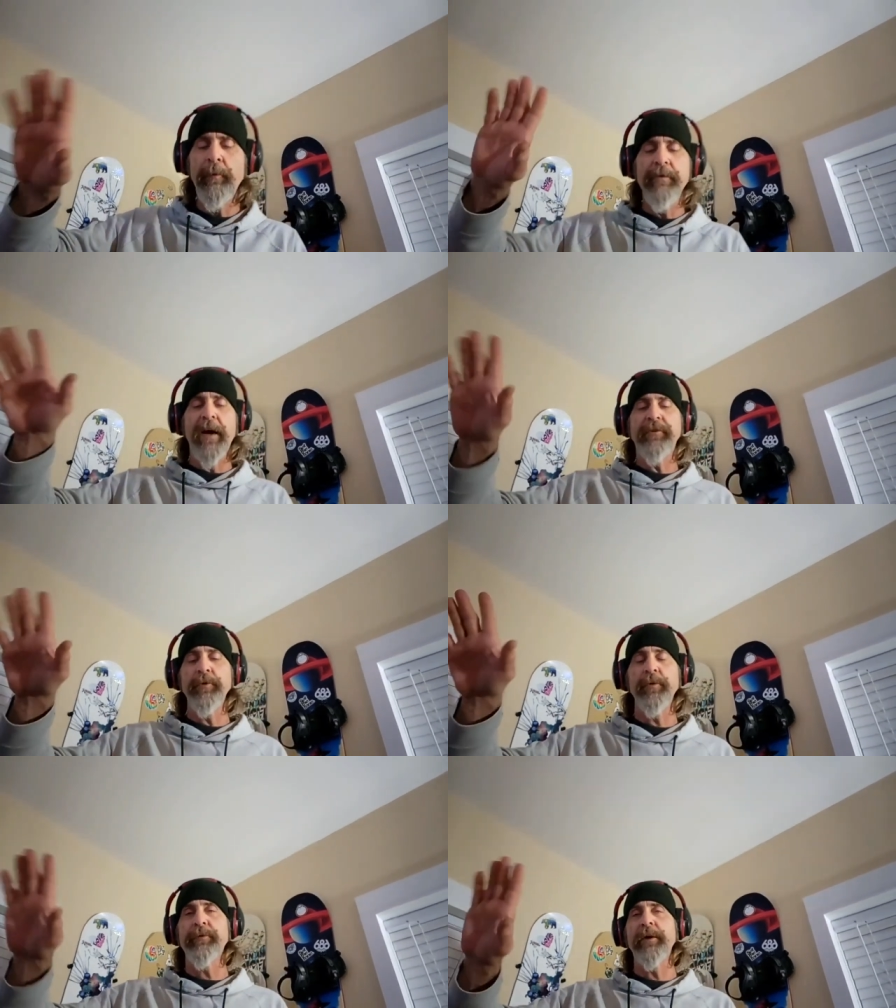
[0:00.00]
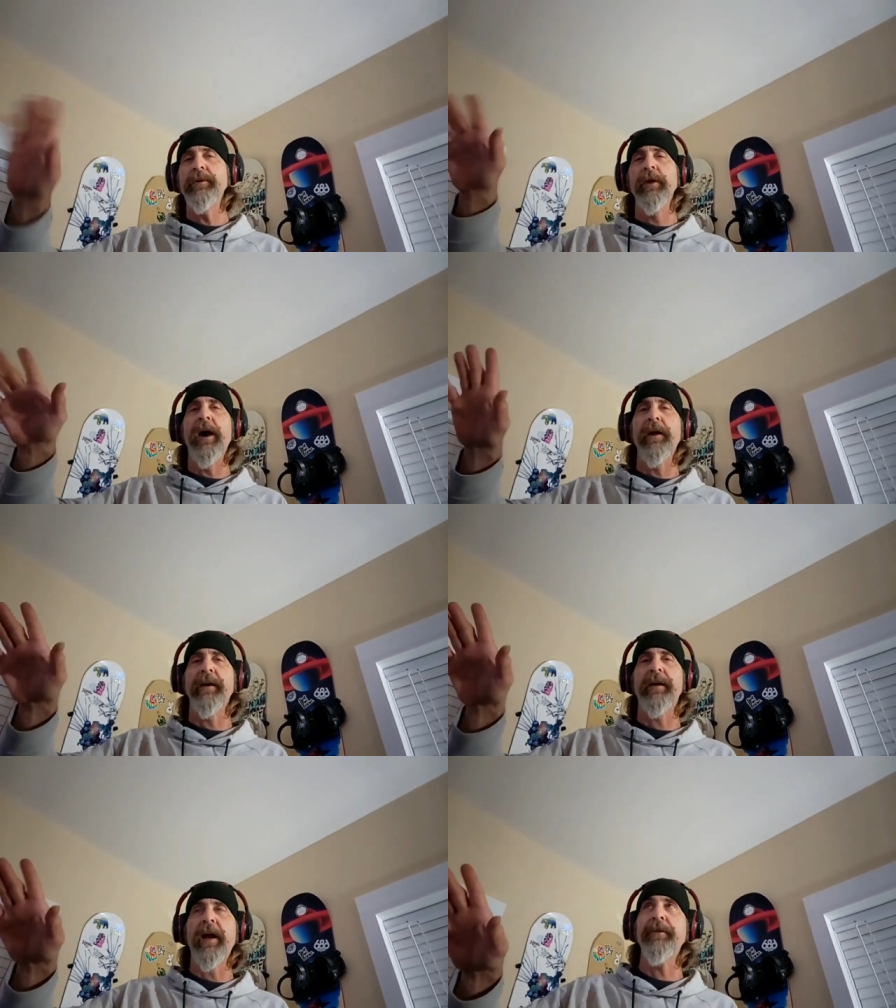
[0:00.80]
and we've got 2 or 3 little
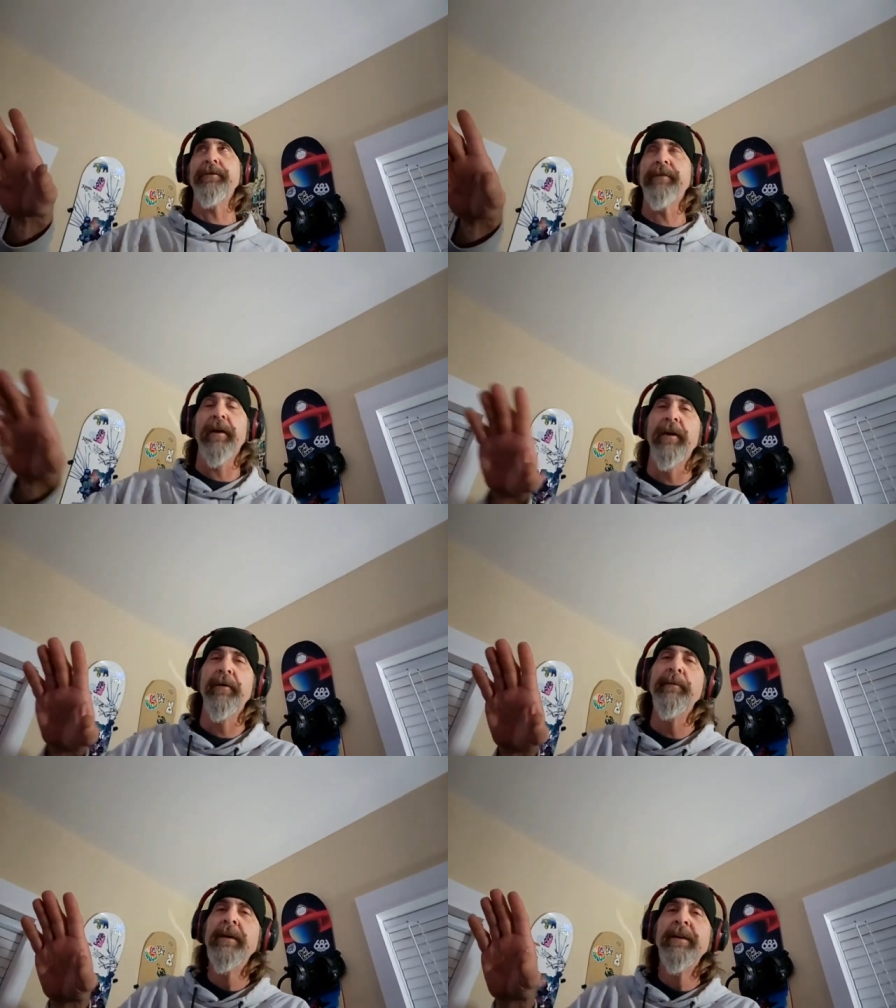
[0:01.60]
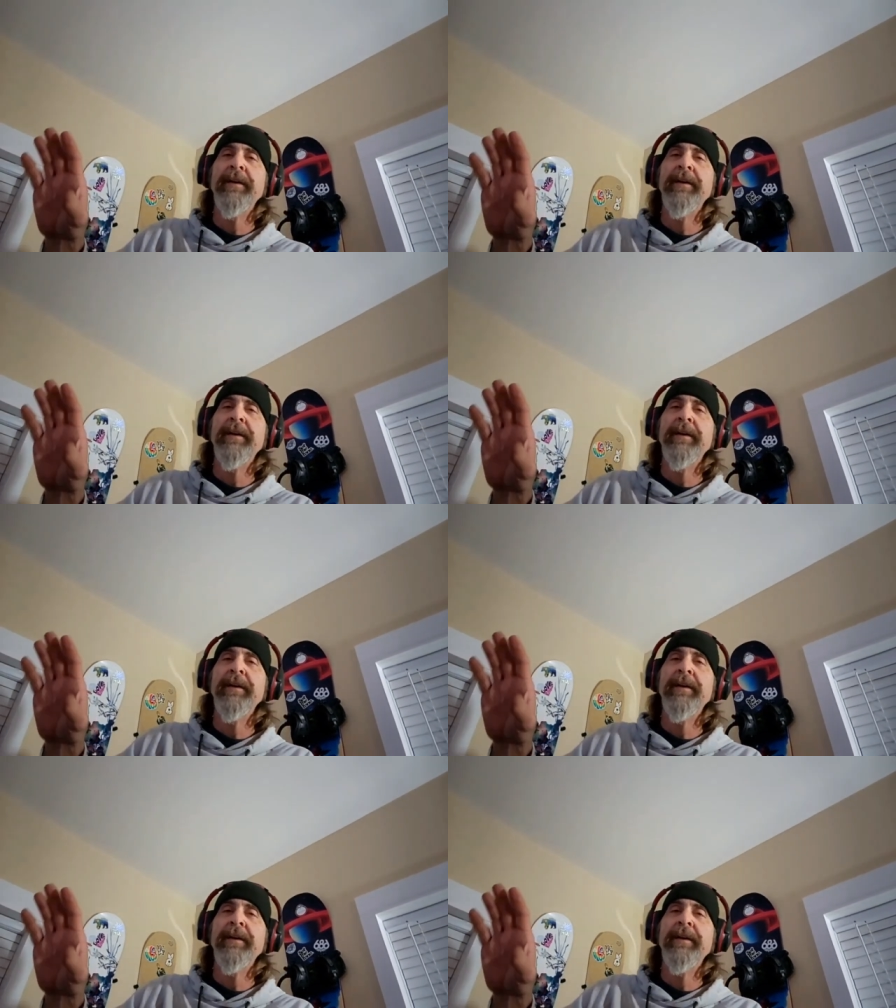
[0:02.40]
odd accounts set up